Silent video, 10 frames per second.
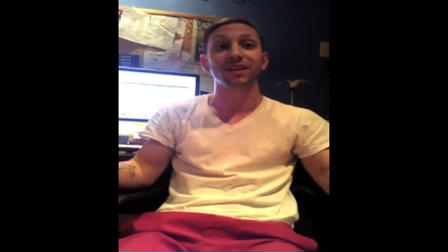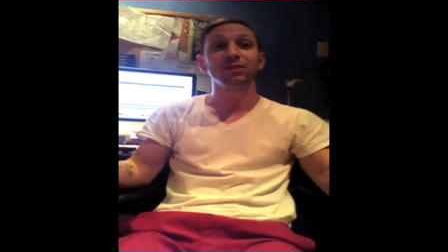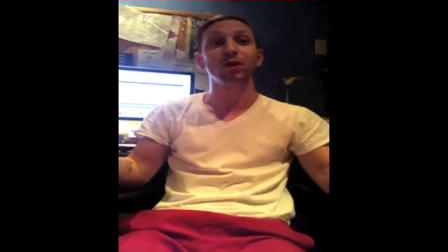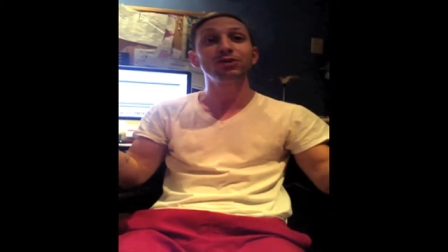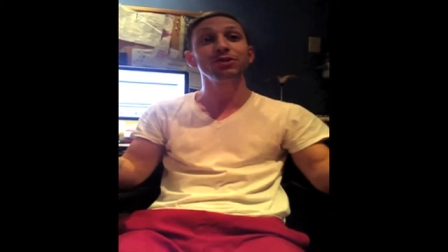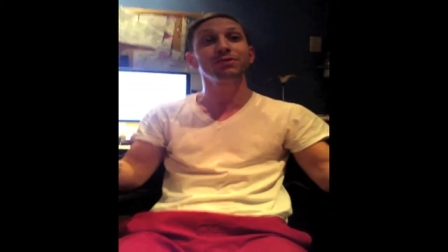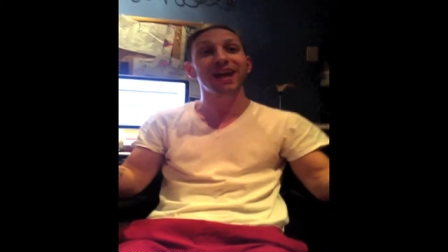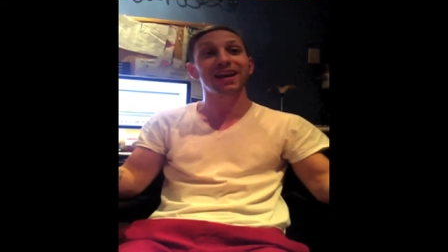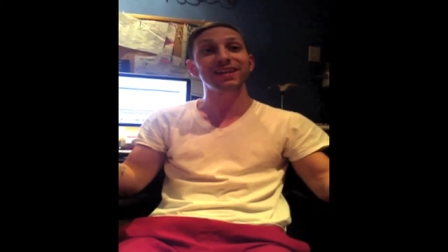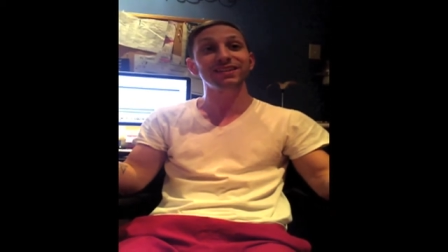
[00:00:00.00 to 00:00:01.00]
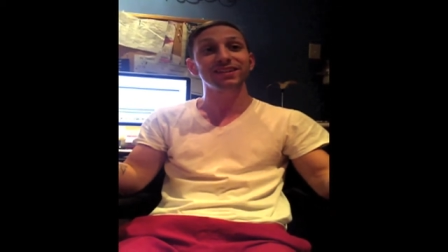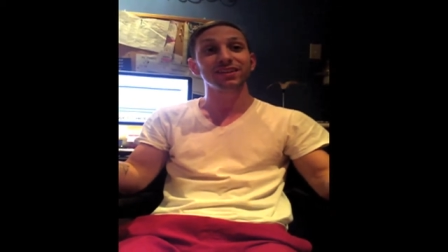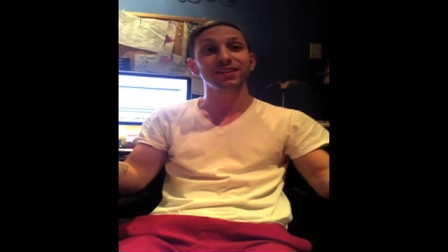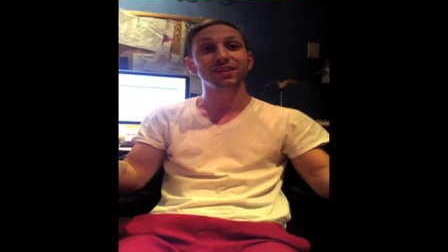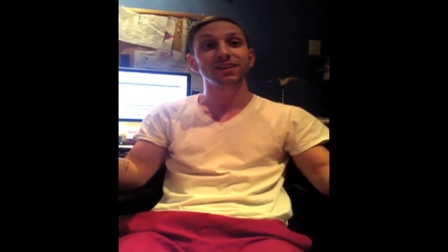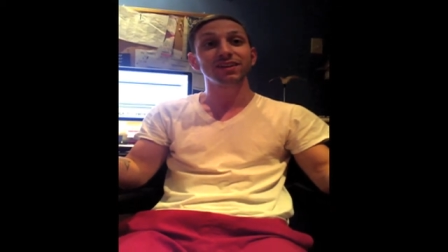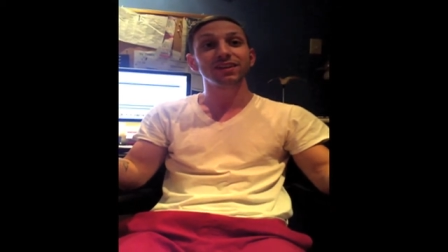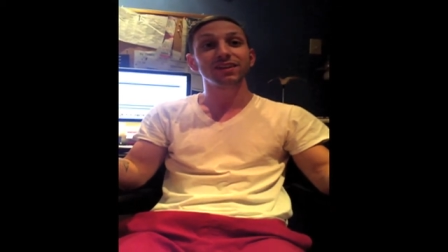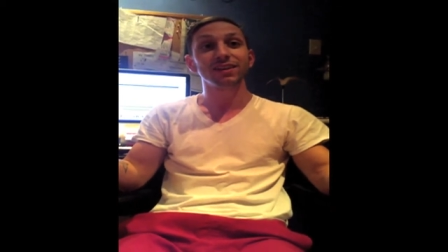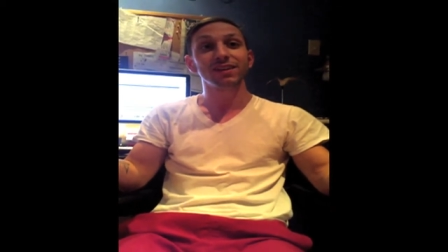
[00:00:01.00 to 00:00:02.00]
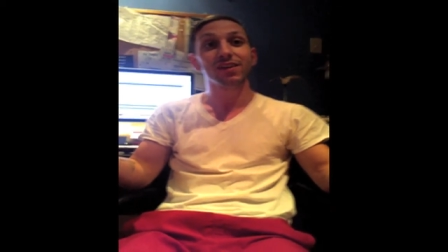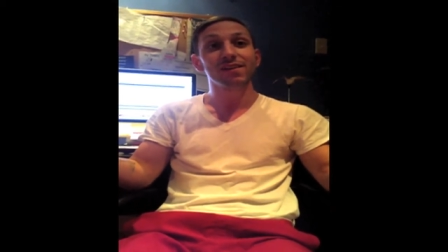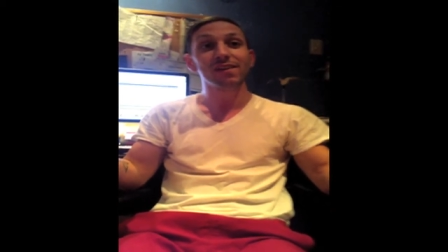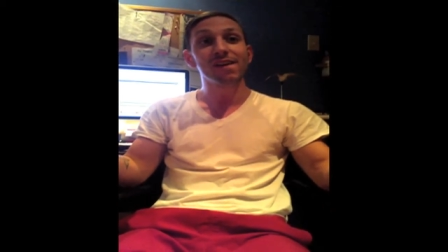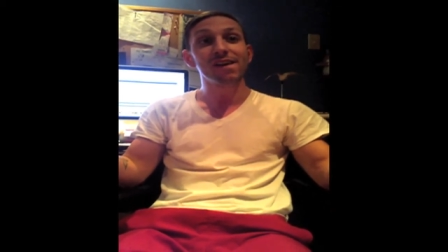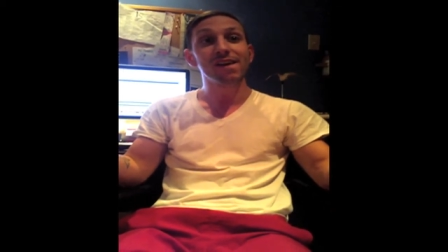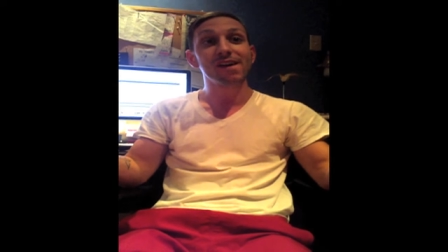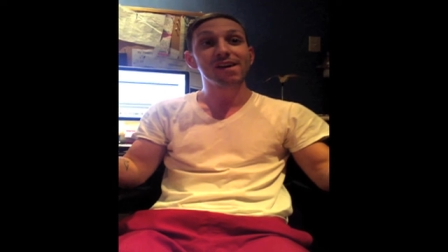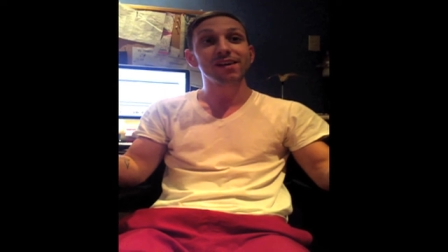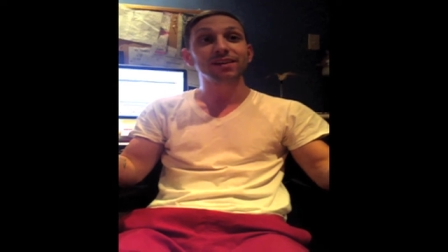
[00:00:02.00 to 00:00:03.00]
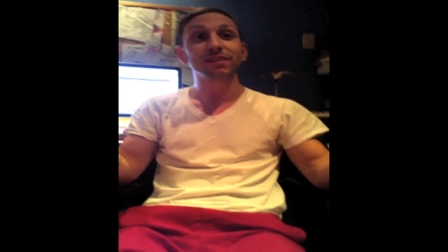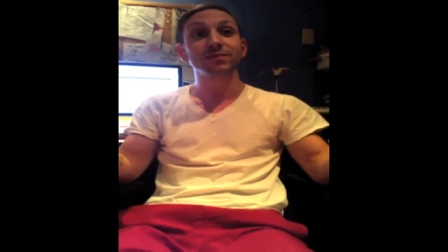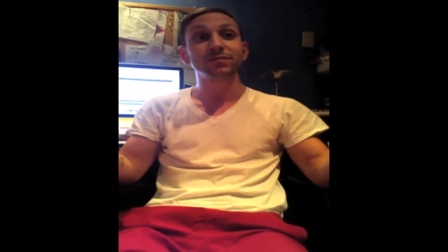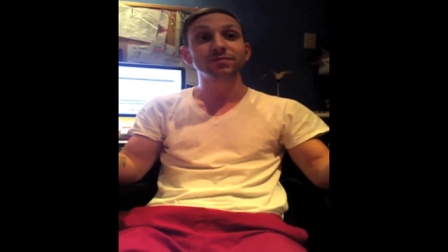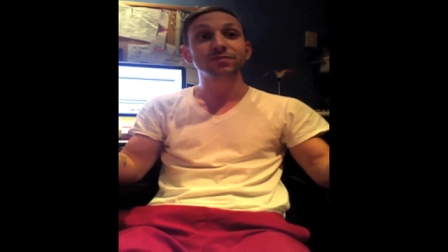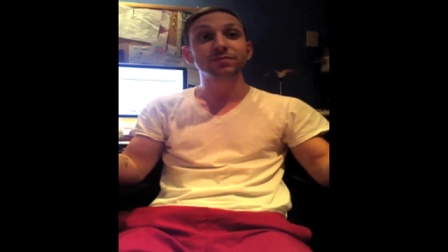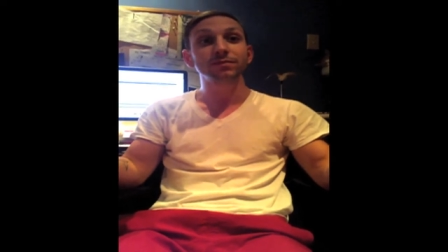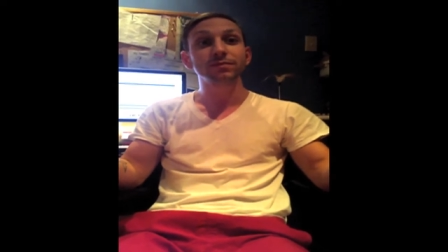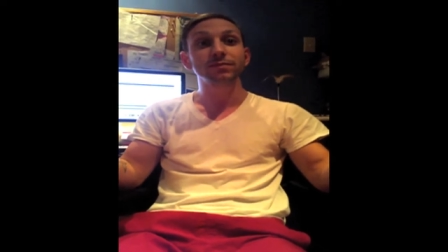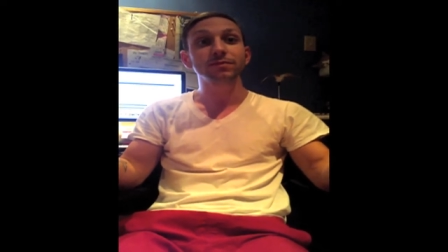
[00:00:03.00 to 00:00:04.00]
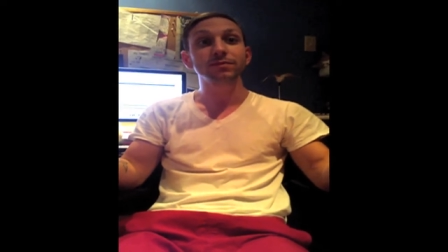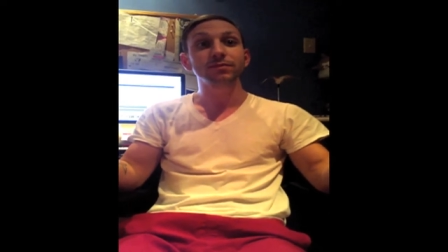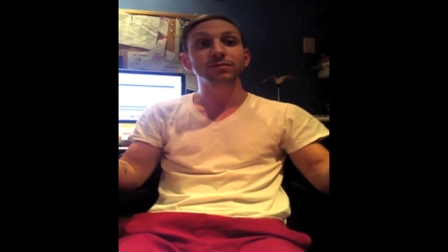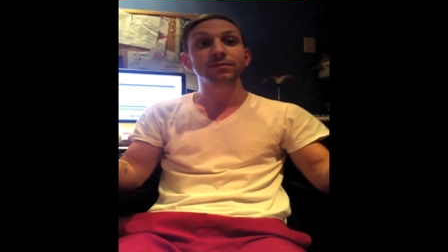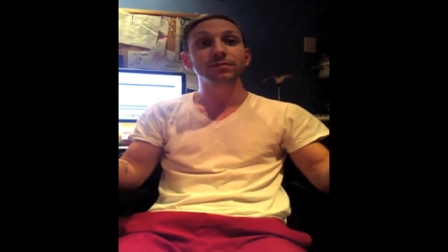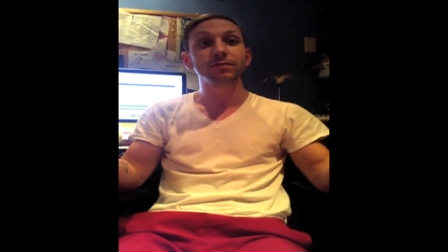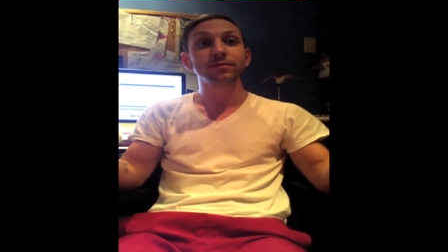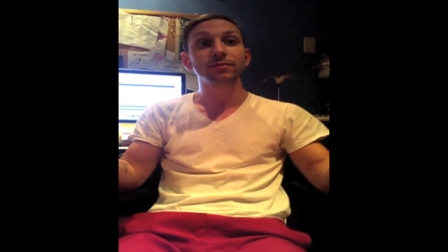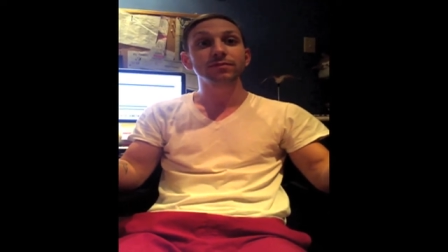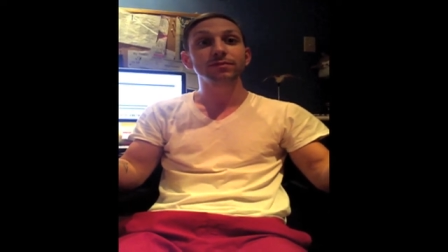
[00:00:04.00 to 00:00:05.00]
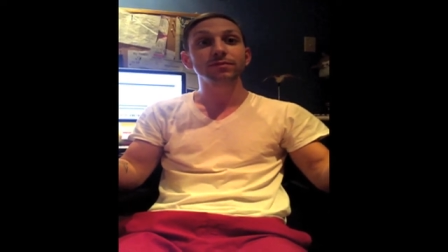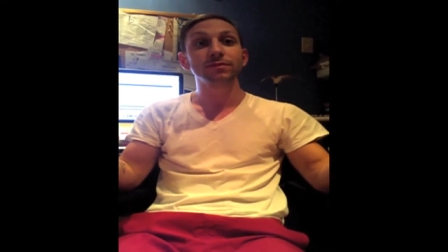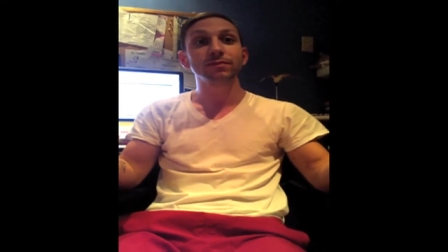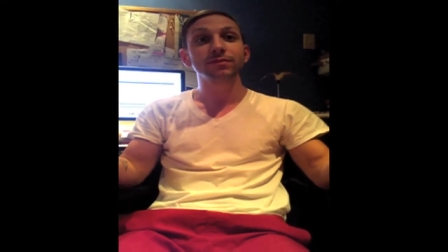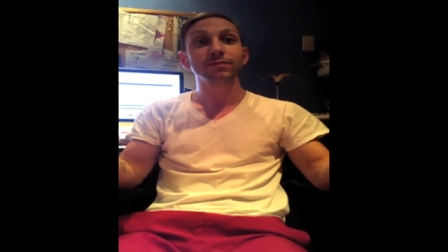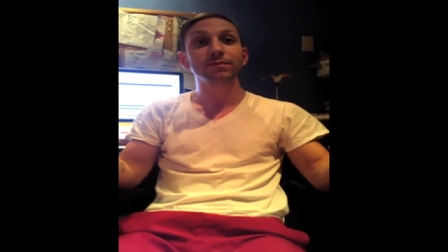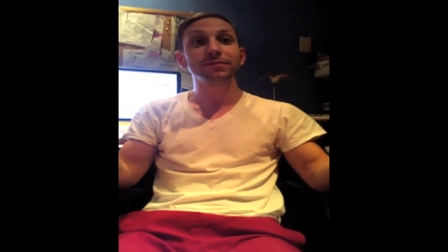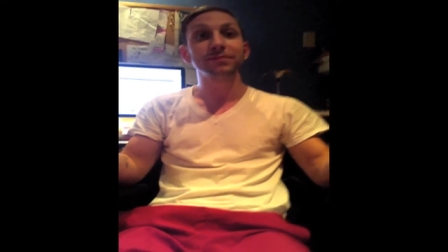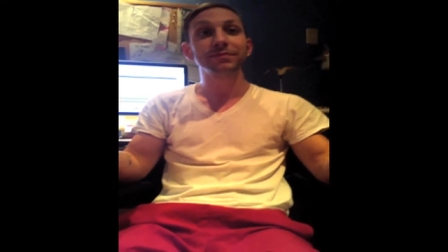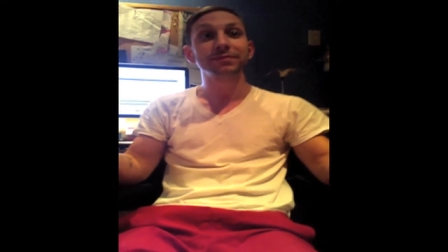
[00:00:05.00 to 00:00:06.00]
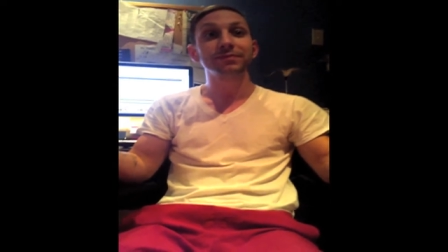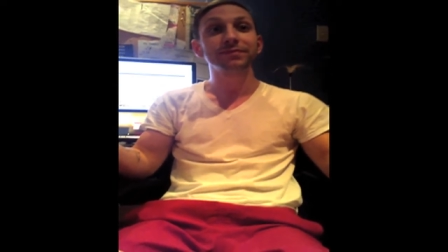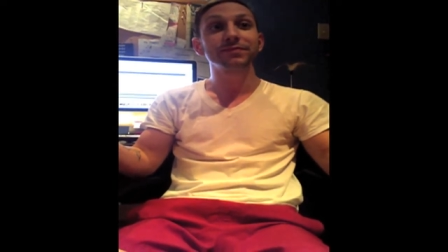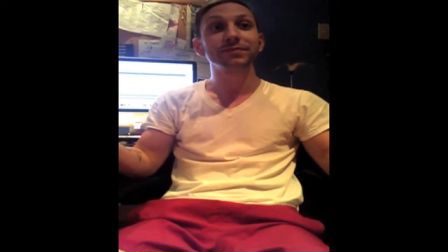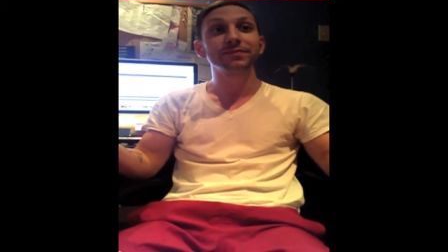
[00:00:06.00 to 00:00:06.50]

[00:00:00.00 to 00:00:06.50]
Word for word: Don't you get it? But you do play in other people's buildings, and other teams do come to the island.